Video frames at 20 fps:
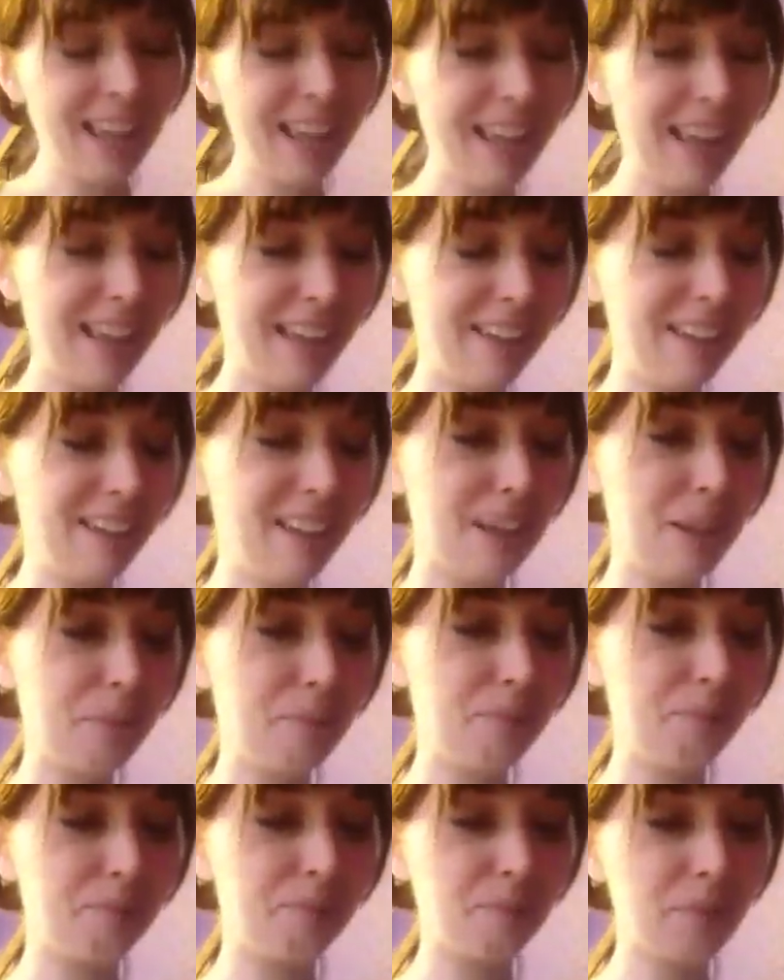
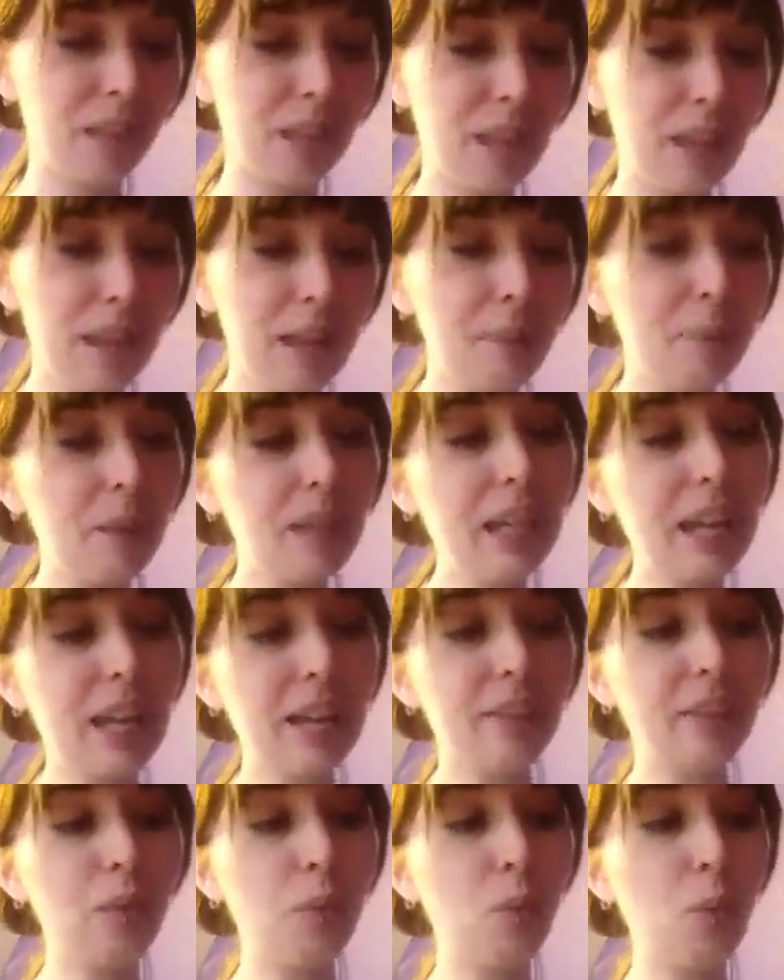And, but
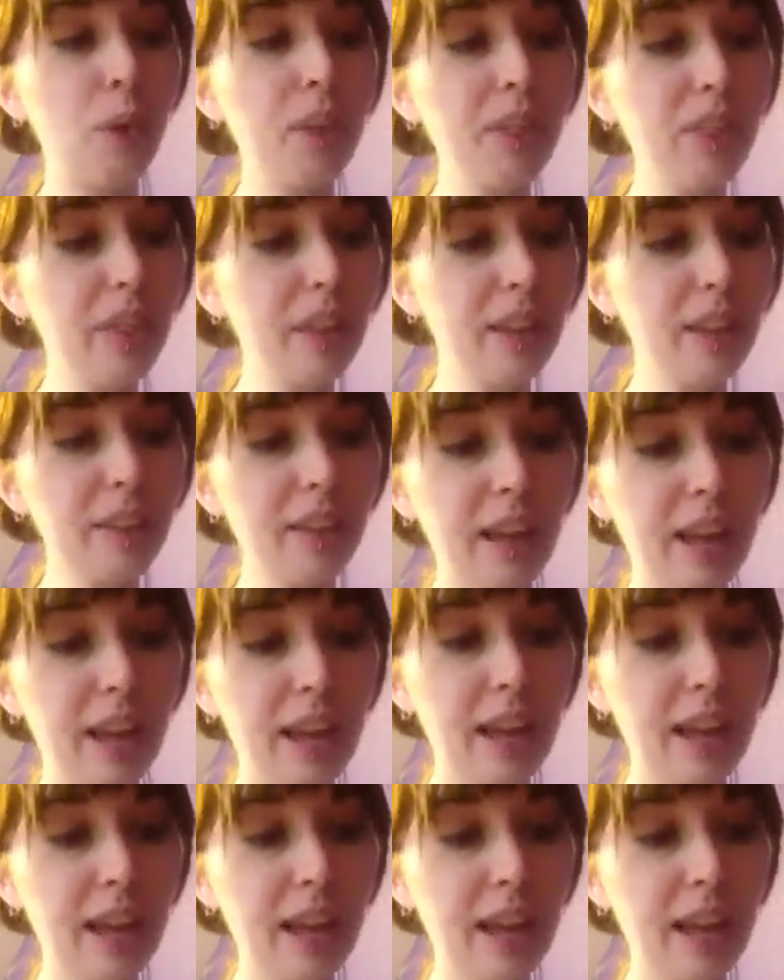yeah, the one thing that I